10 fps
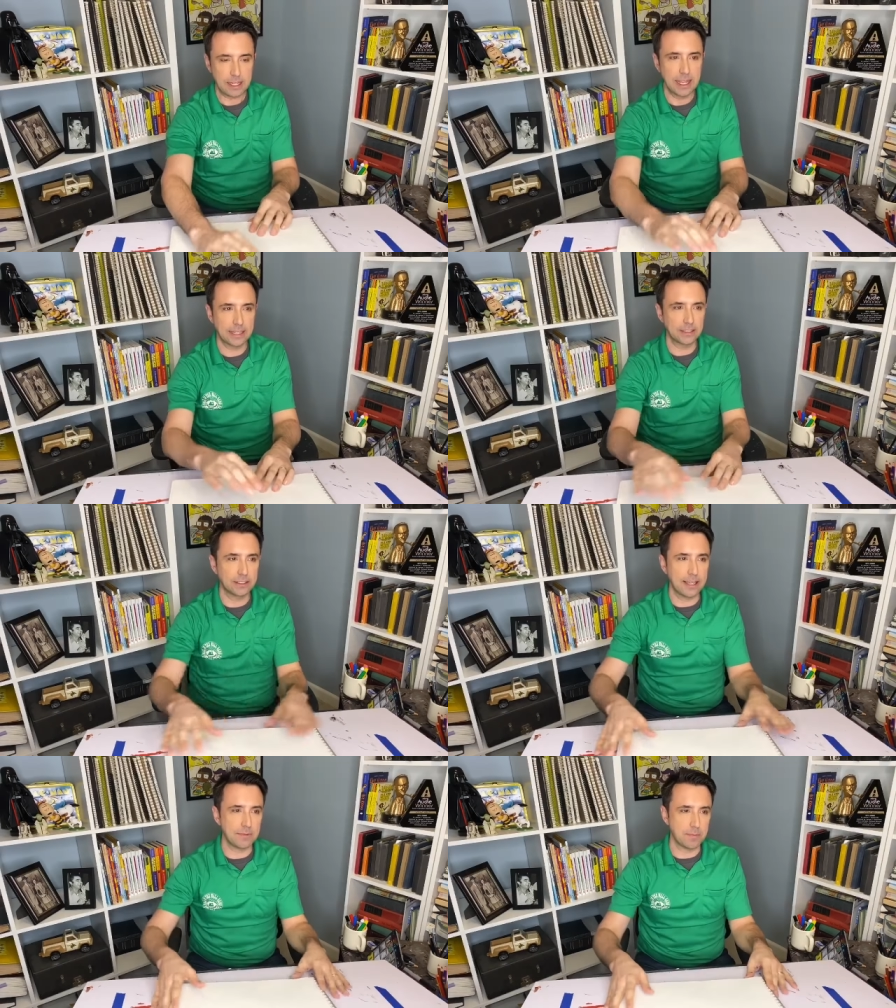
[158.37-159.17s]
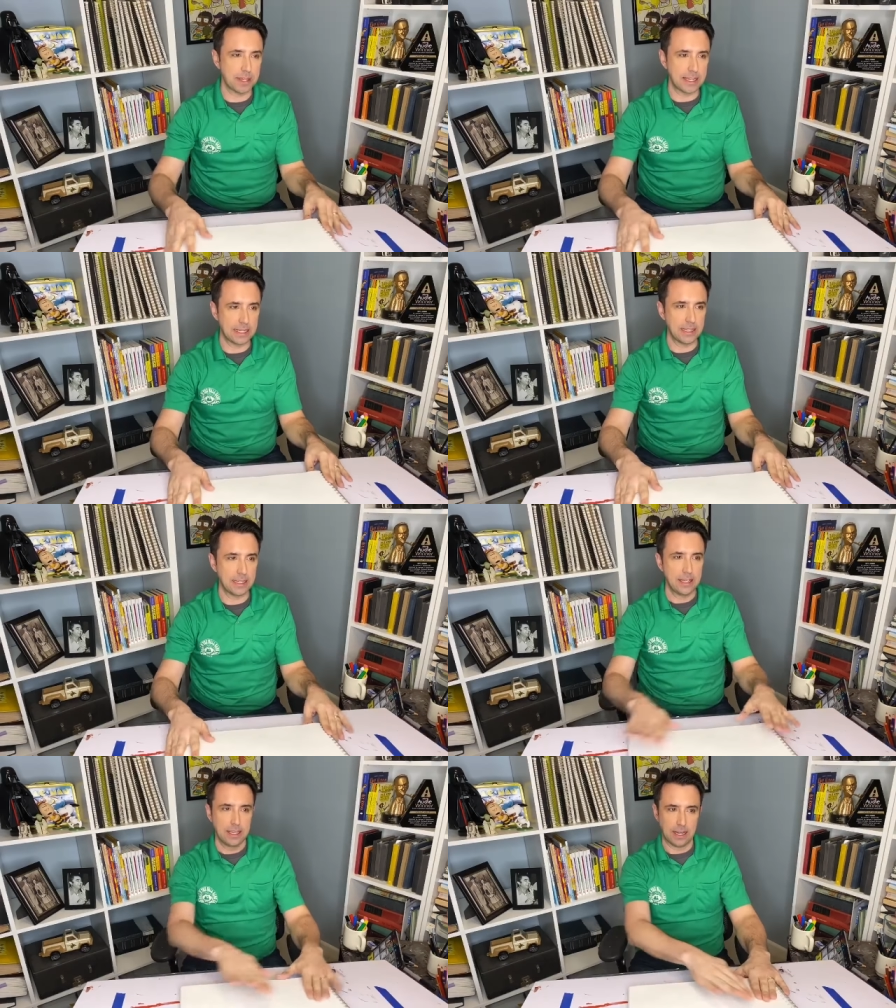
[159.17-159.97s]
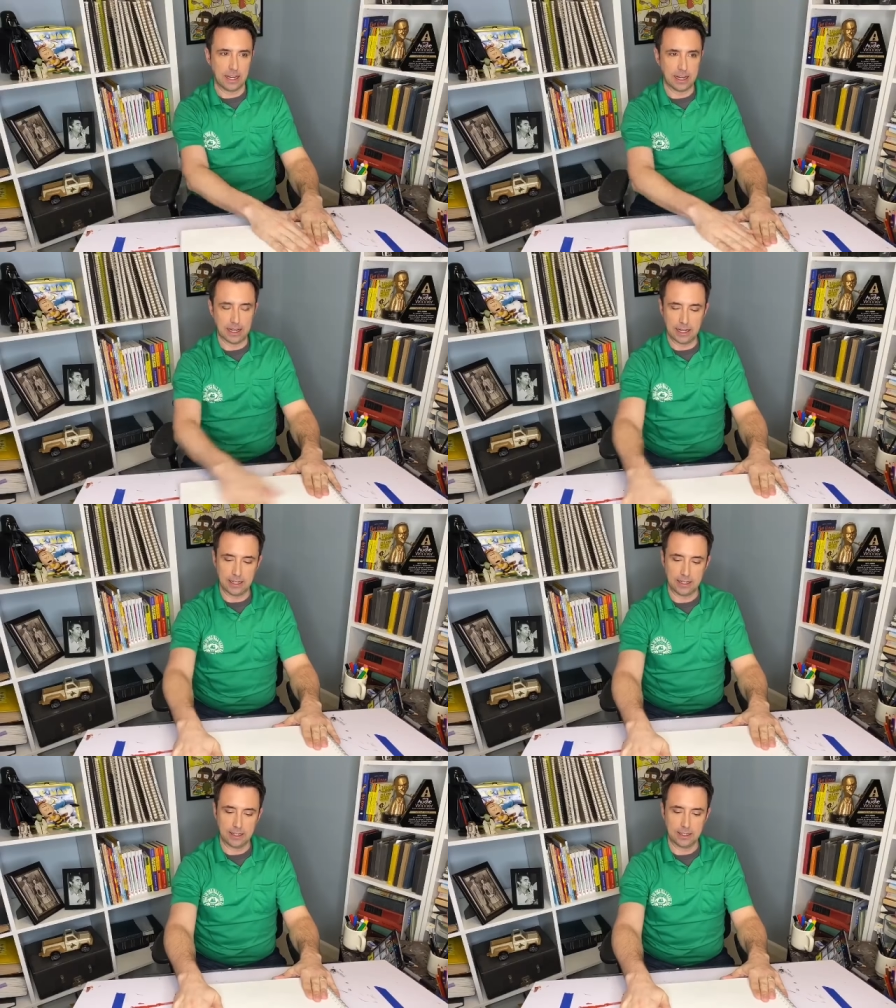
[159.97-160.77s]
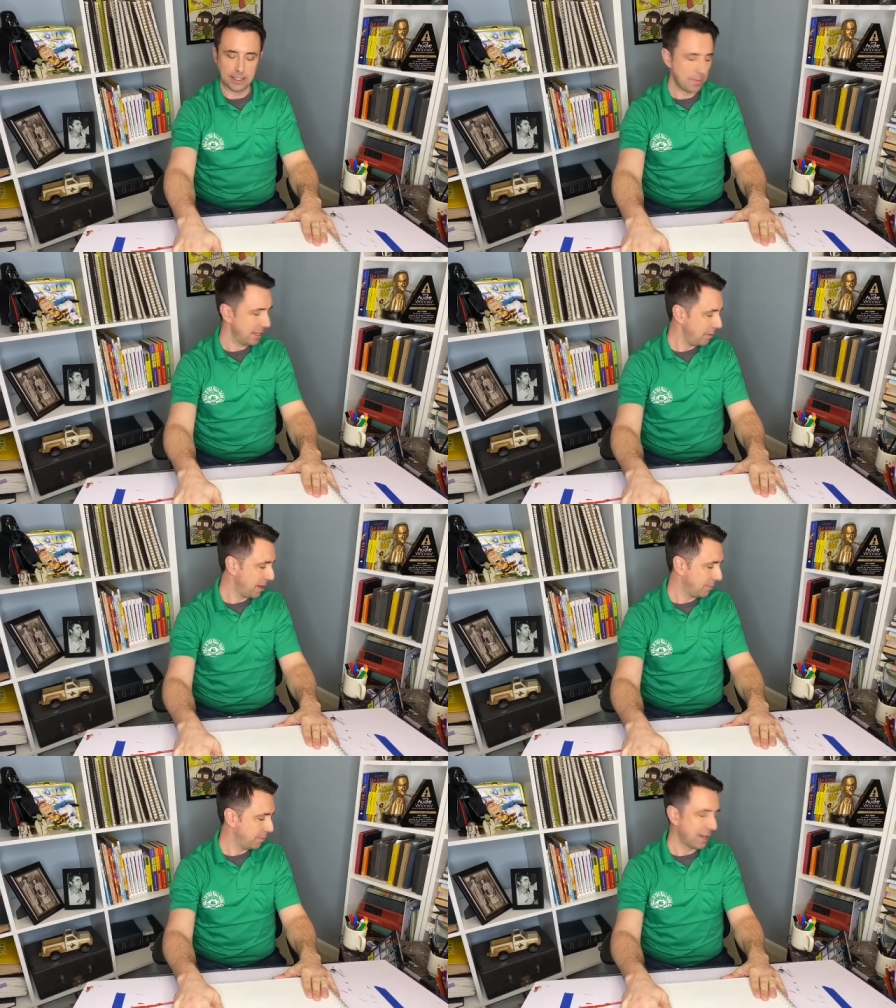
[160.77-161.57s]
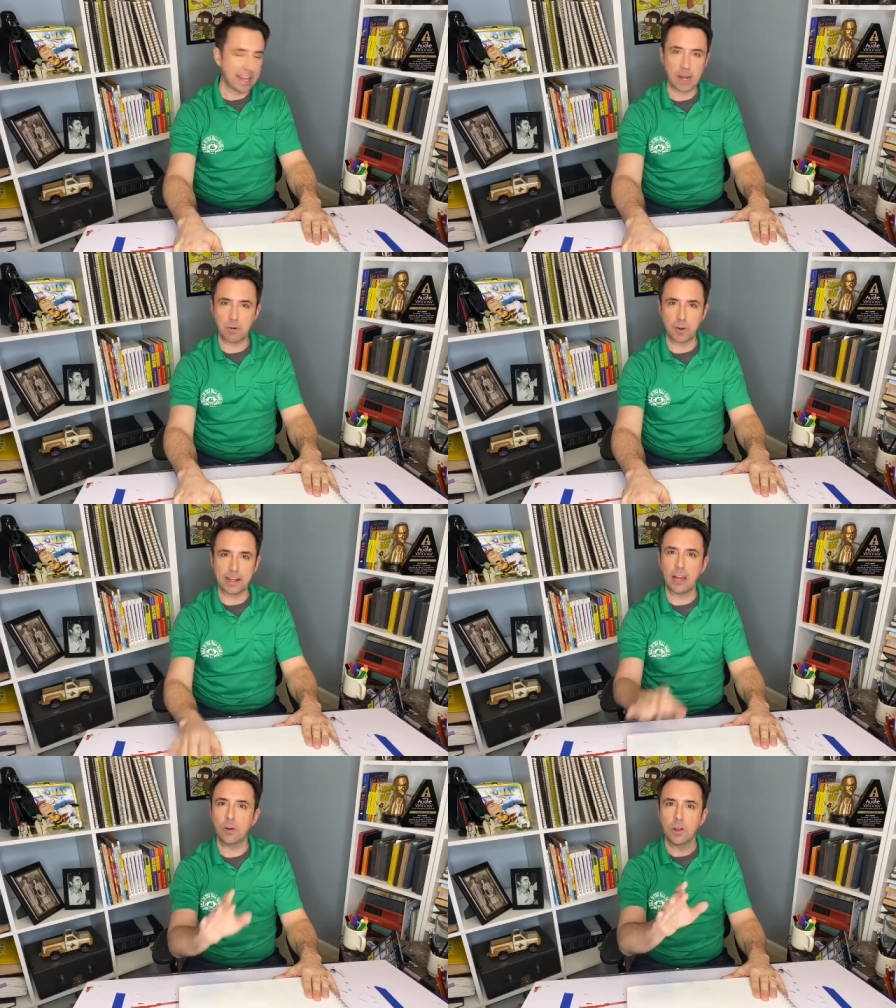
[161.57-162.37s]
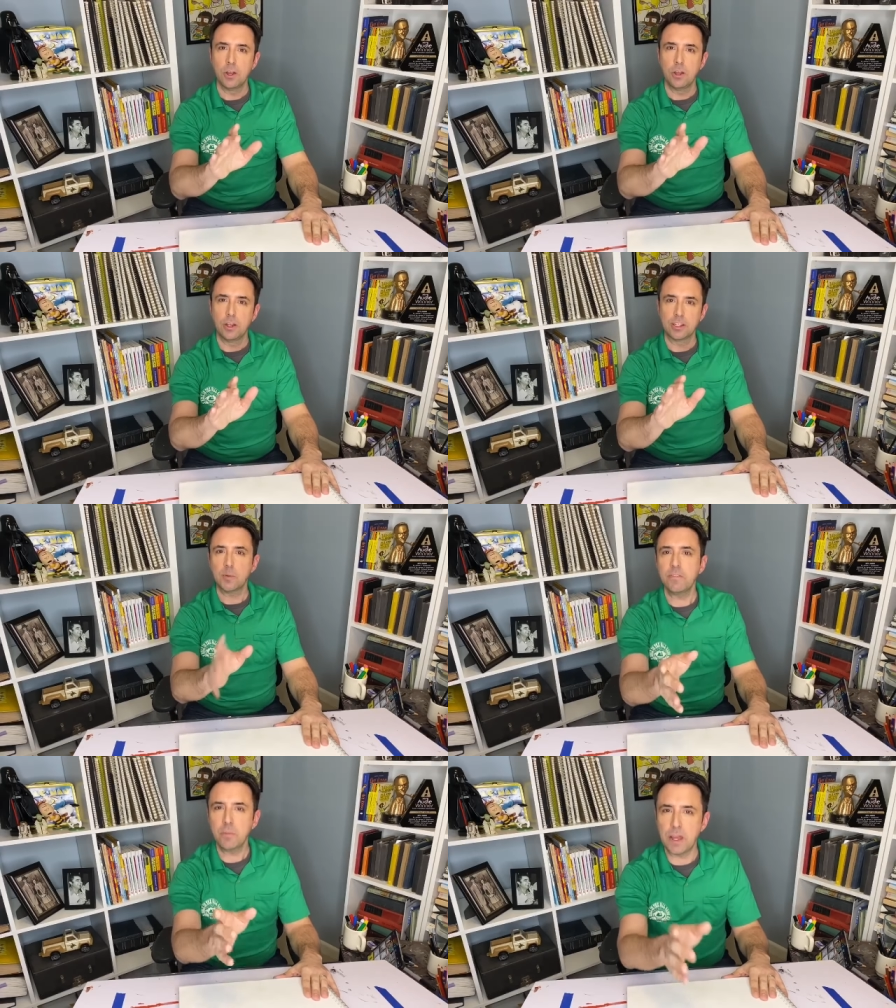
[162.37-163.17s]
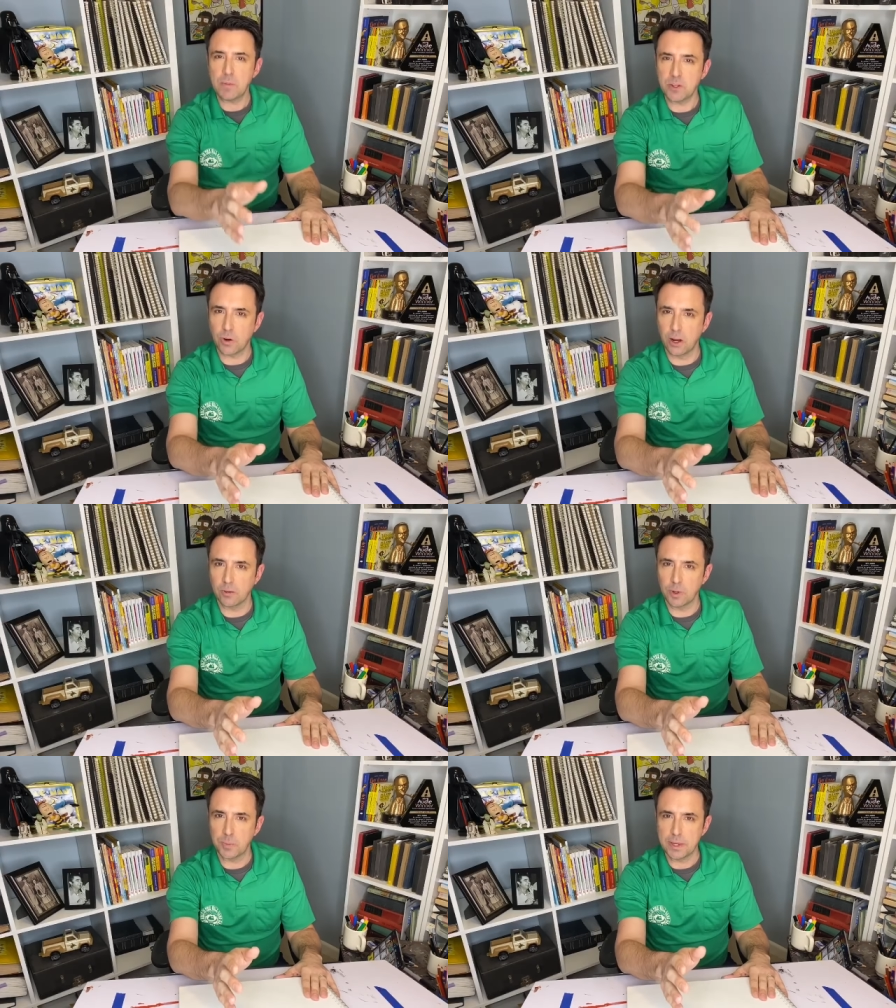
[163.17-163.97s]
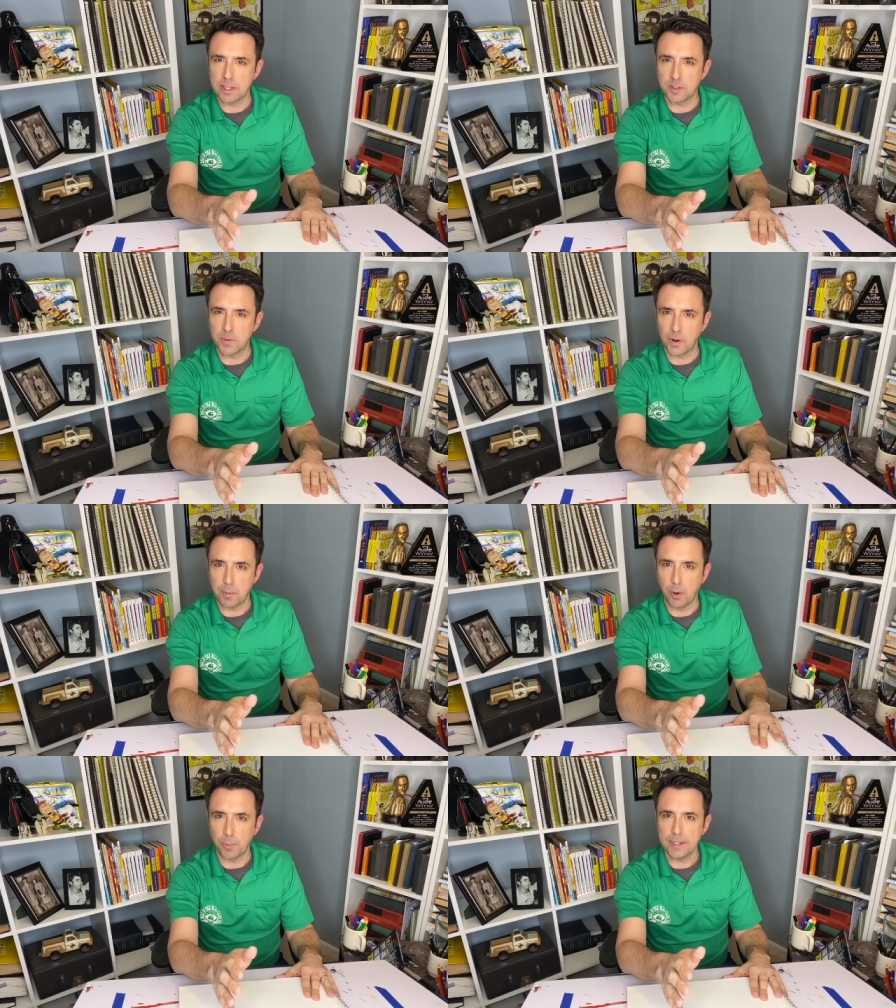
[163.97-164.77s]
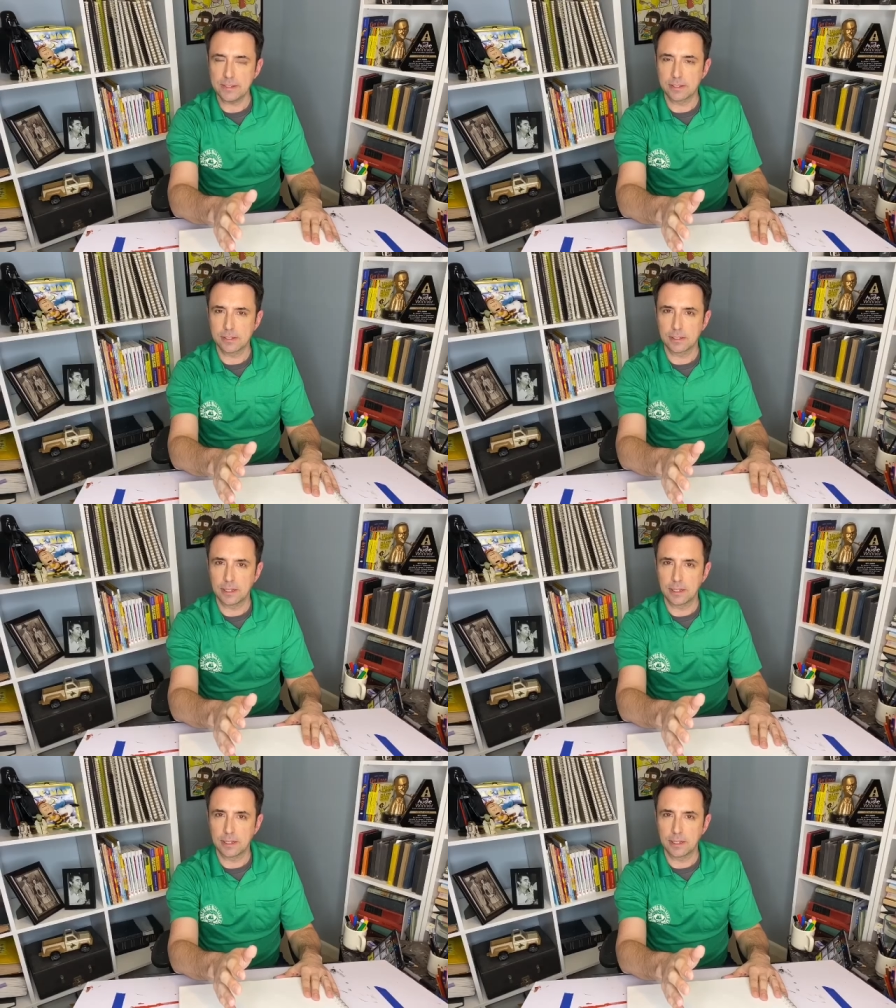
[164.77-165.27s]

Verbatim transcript: and let me let me get my, my camera ready. Now, some of you might be drawing with me in this very moment.